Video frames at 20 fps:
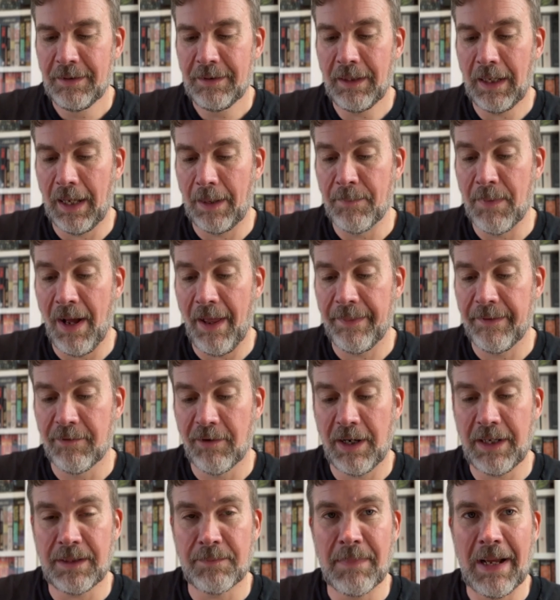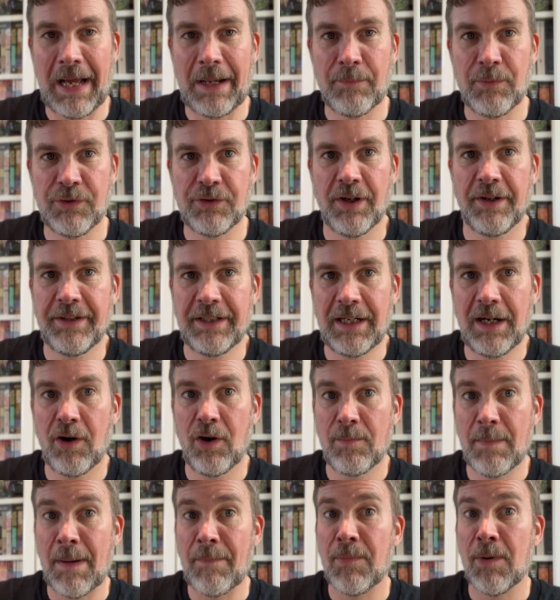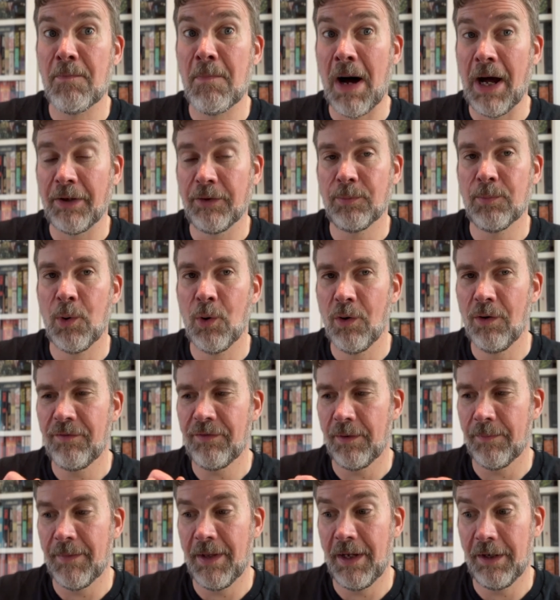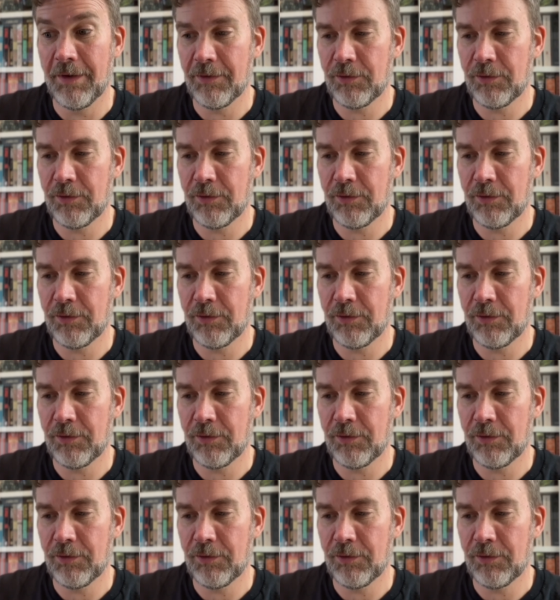and The Running Man, which I think I remember much more from the